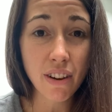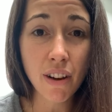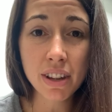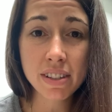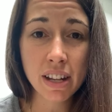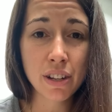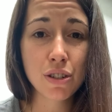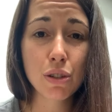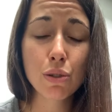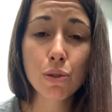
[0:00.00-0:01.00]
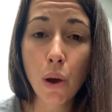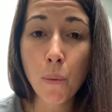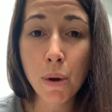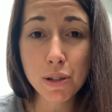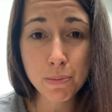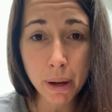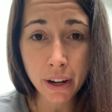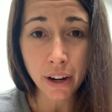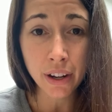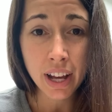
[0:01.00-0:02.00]
all of a sudden just so much
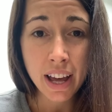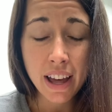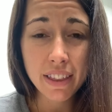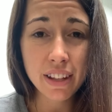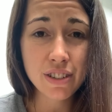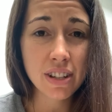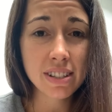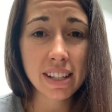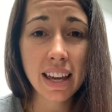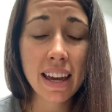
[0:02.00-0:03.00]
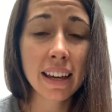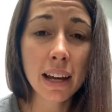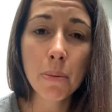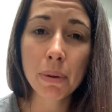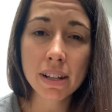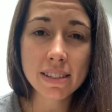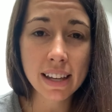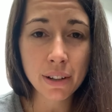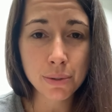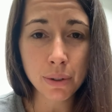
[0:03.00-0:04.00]
bigger than just like a hiccup in a
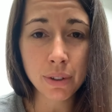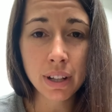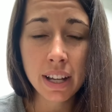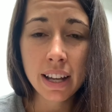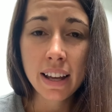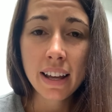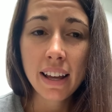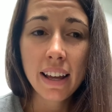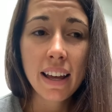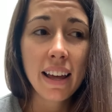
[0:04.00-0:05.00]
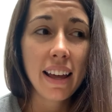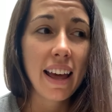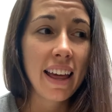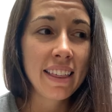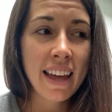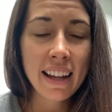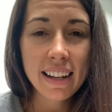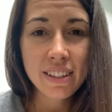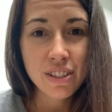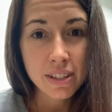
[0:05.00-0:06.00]
schedule. And that
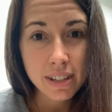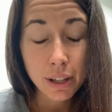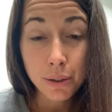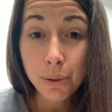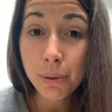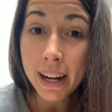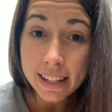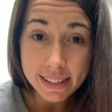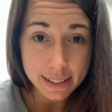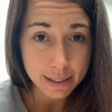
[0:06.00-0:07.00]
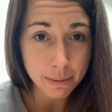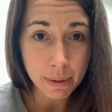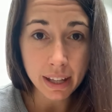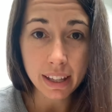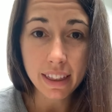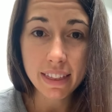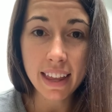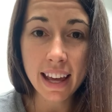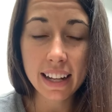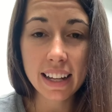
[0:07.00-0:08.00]
is just like crazy to me
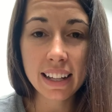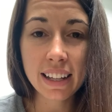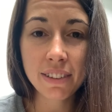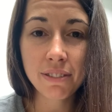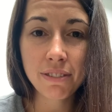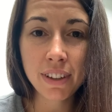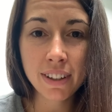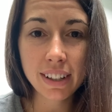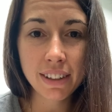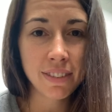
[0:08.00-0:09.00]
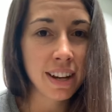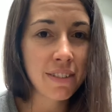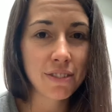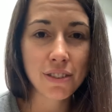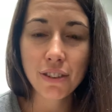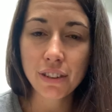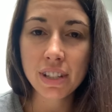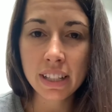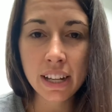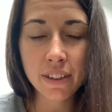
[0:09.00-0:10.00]
that it can feel, even after
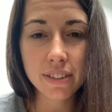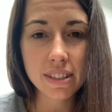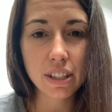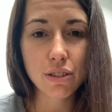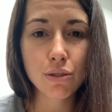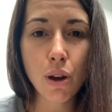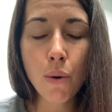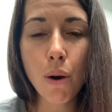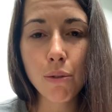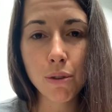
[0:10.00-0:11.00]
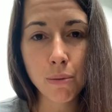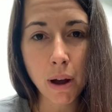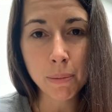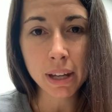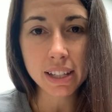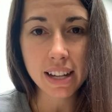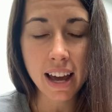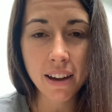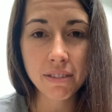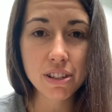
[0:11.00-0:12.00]
13 years, like so overwhelming to
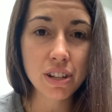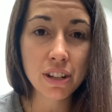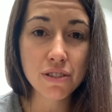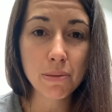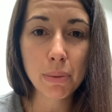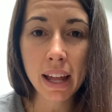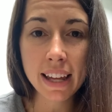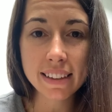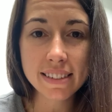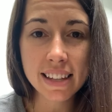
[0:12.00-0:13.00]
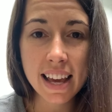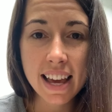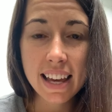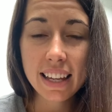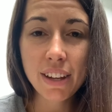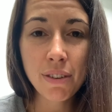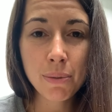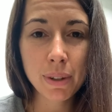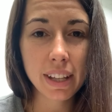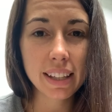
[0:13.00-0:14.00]
have a change in plans.
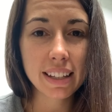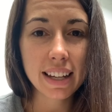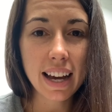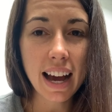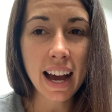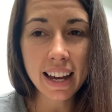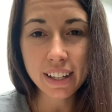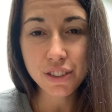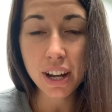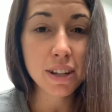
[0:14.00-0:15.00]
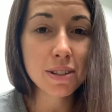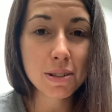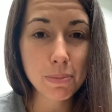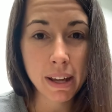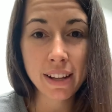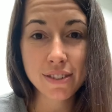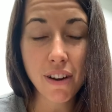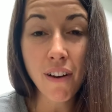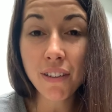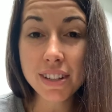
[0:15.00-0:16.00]
Even when like I change plans
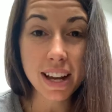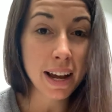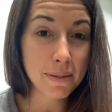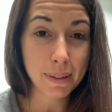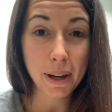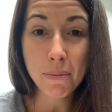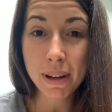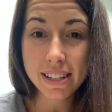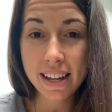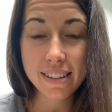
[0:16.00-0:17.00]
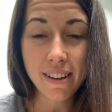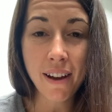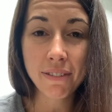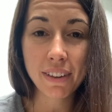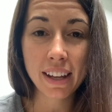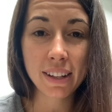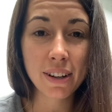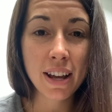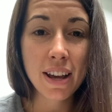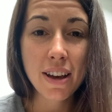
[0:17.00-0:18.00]
all the time, like on my days off
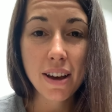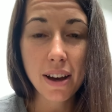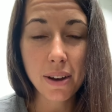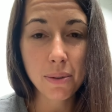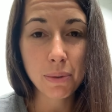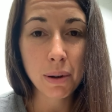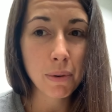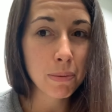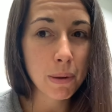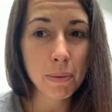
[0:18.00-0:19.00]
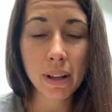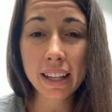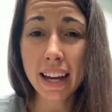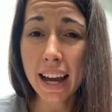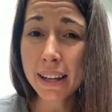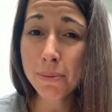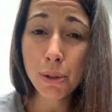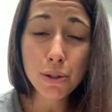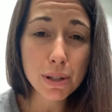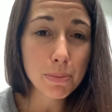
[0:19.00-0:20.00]
and when I'm with people, like I am
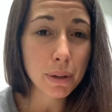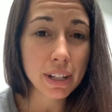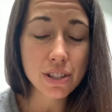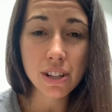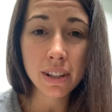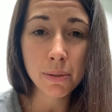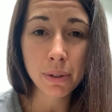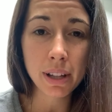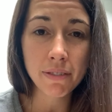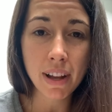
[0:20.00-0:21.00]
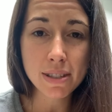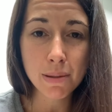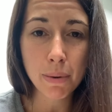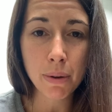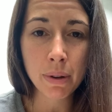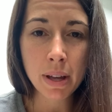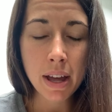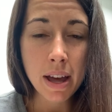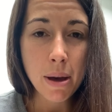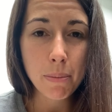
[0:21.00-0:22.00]
usually pretty chill and really flexible,
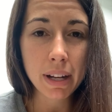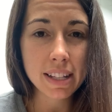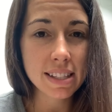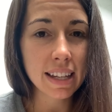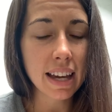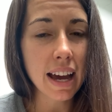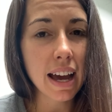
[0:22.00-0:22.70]
but it's like